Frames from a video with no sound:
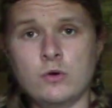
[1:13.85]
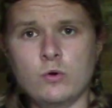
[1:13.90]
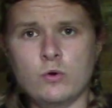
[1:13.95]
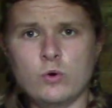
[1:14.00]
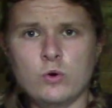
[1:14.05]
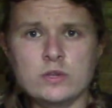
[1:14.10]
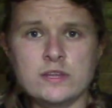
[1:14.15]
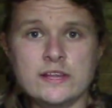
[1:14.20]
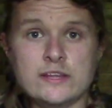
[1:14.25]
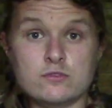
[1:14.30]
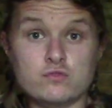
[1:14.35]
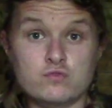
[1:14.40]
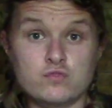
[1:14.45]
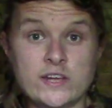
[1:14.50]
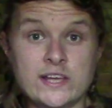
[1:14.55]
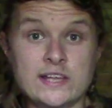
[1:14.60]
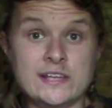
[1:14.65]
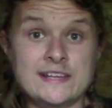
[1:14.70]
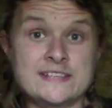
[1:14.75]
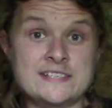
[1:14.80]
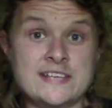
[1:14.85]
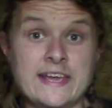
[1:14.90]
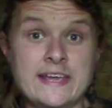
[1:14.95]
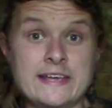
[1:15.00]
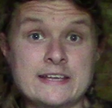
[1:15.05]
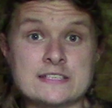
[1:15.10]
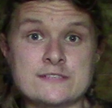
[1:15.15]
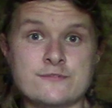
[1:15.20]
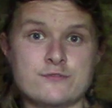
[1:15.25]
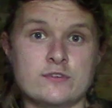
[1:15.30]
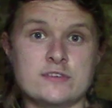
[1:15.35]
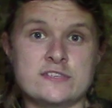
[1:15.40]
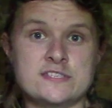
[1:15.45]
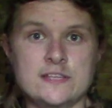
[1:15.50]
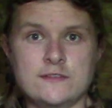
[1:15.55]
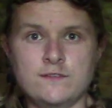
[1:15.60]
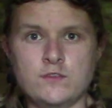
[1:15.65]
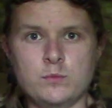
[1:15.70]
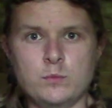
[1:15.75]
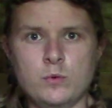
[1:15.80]
all it really takes for a
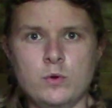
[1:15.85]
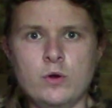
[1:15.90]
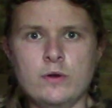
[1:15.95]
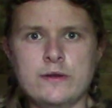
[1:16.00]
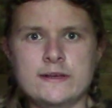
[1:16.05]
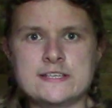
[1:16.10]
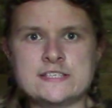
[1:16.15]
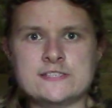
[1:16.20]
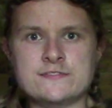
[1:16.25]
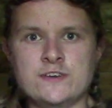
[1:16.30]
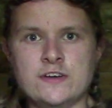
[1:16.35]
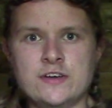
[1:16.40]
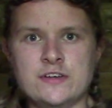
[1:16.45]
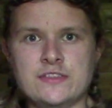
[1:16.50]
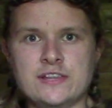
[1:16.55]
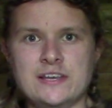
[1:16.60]
civil war is for